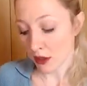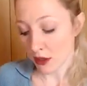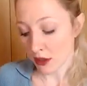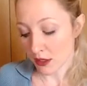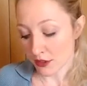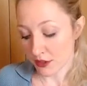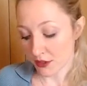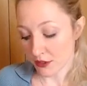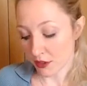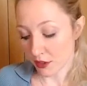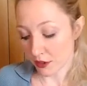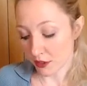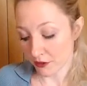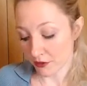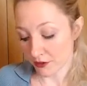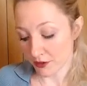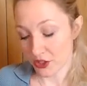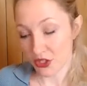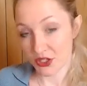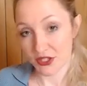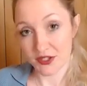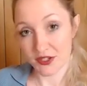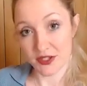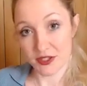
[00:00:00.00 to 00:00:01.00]
So
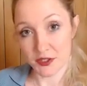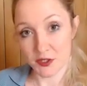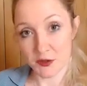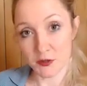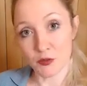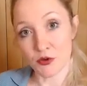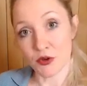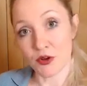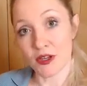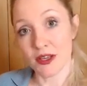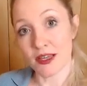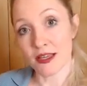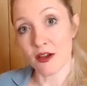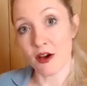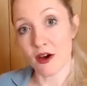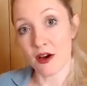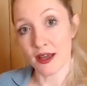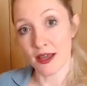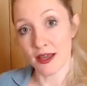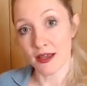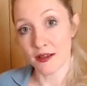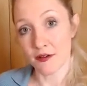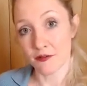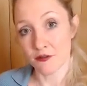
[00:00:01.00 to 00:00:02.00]
just this morning,
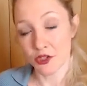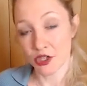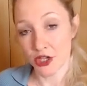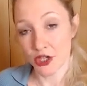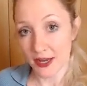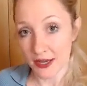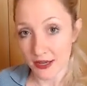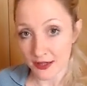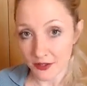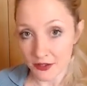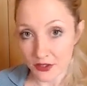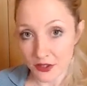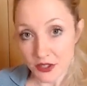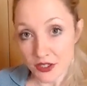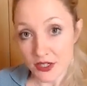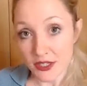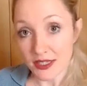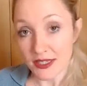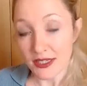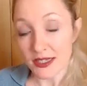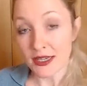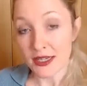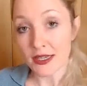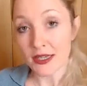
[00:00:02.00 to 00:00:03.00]
I have changed
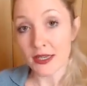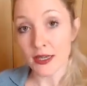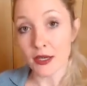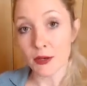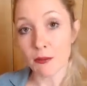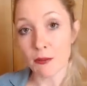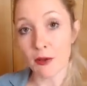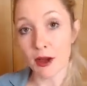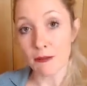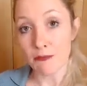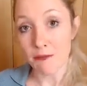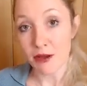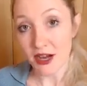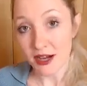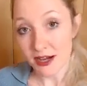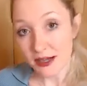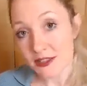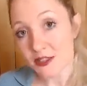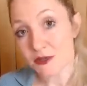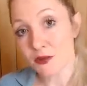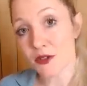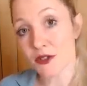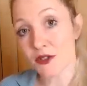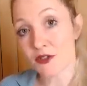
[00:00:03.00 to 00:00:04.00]
my
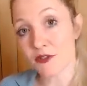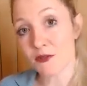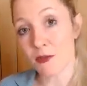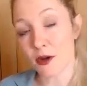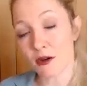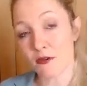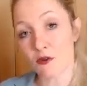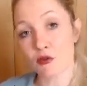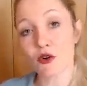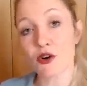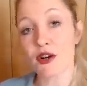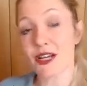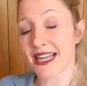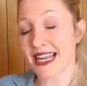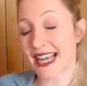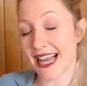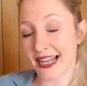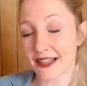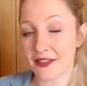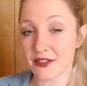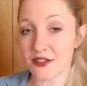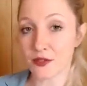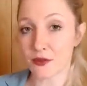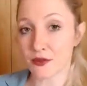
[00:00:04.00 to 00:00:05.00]
password. I've already
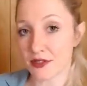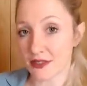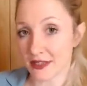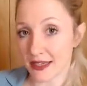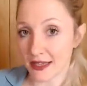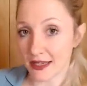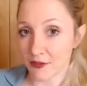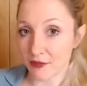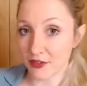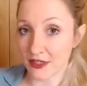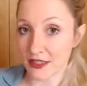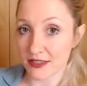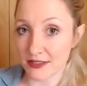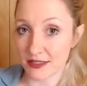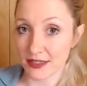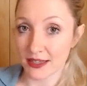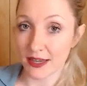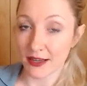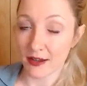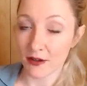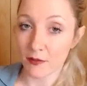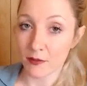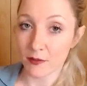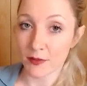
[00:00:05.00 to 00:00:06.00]
cancelled the Netflix
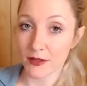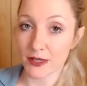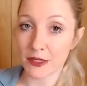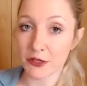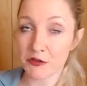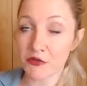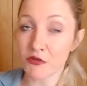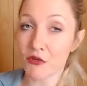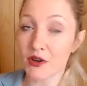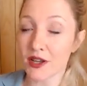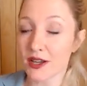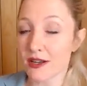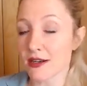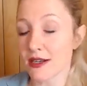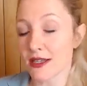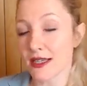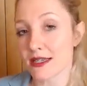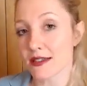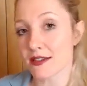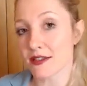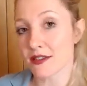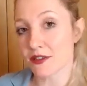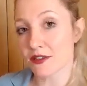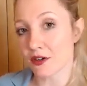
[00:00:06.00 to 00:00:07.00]
account, but annoyingly,
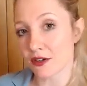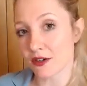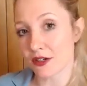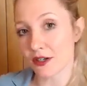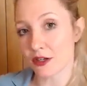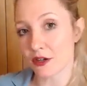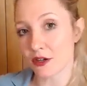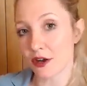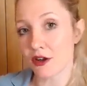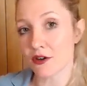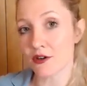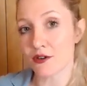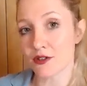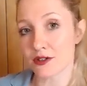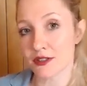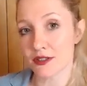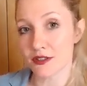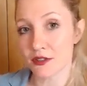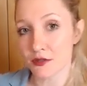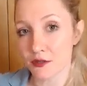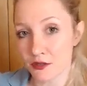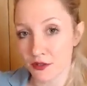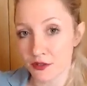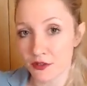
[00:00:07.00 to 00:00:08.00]
it's not going to close
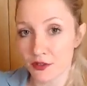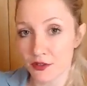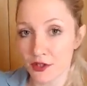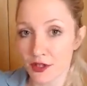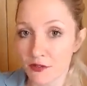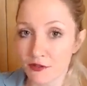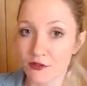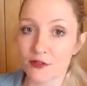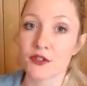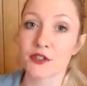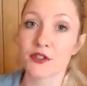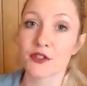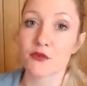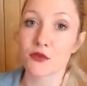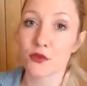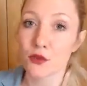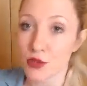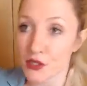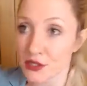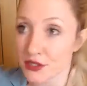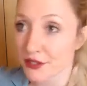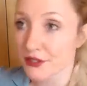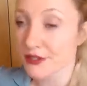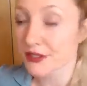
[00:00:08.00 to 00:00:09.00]
until the 31st of
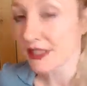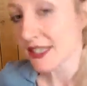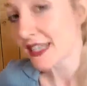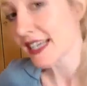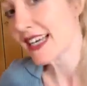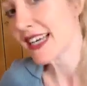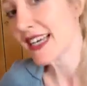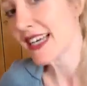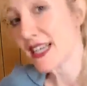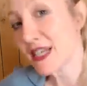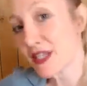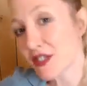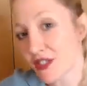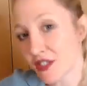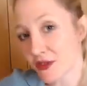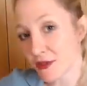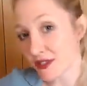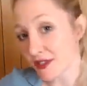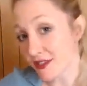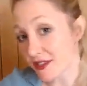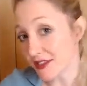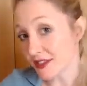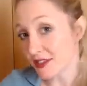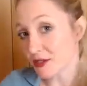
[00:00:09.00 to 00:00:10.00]
August. So
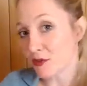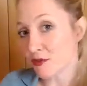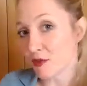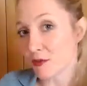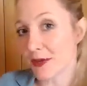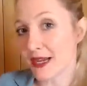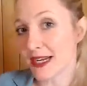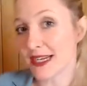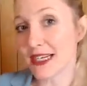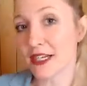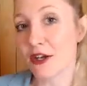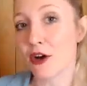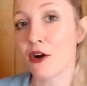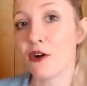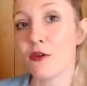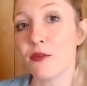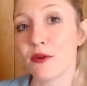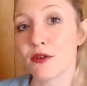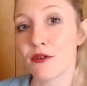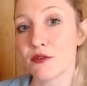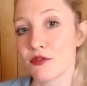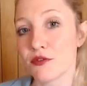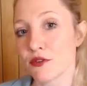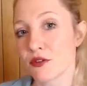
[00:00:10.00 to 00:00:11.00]
it's still remaining
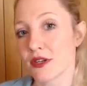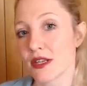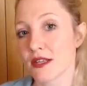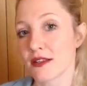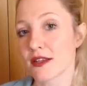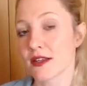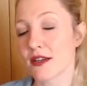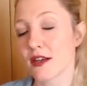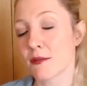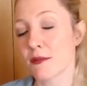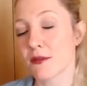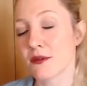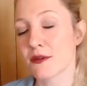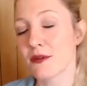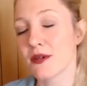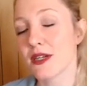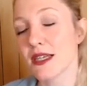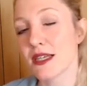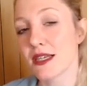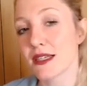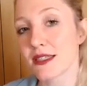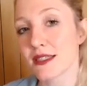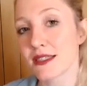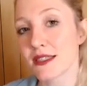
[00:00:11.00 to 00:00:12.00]
open for another couple of
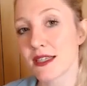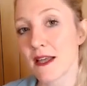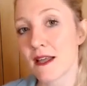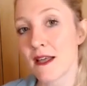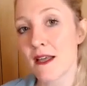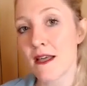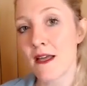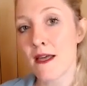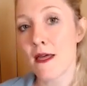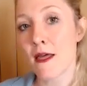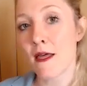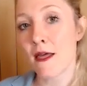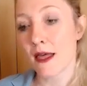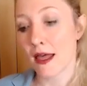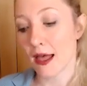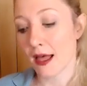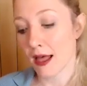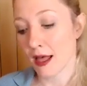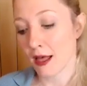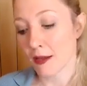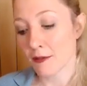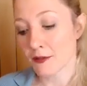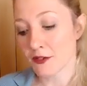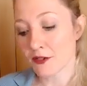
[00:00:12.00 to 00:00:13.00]
weeks.
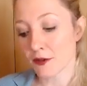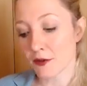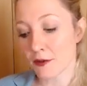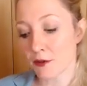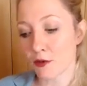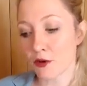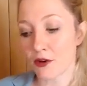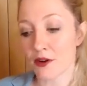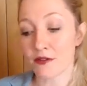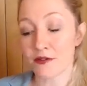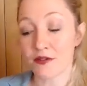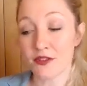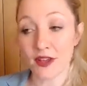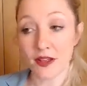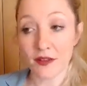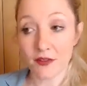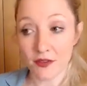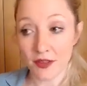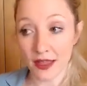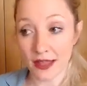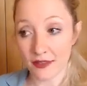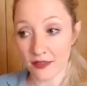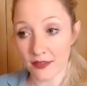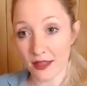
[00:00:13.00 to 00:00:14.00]
So what I've
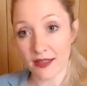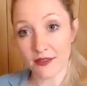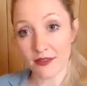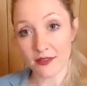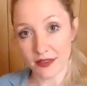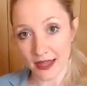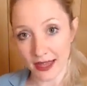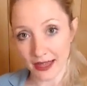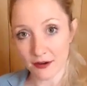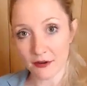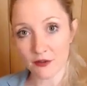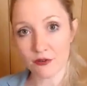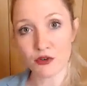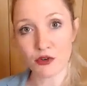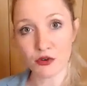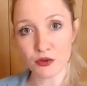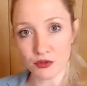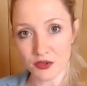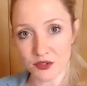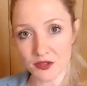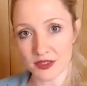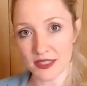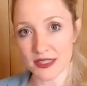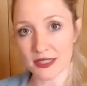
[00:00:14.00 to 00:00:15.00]
done, and of
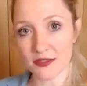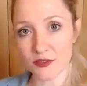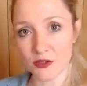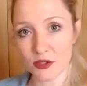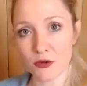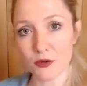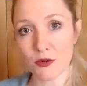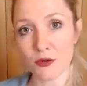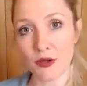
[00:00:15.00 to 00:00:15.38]
course, these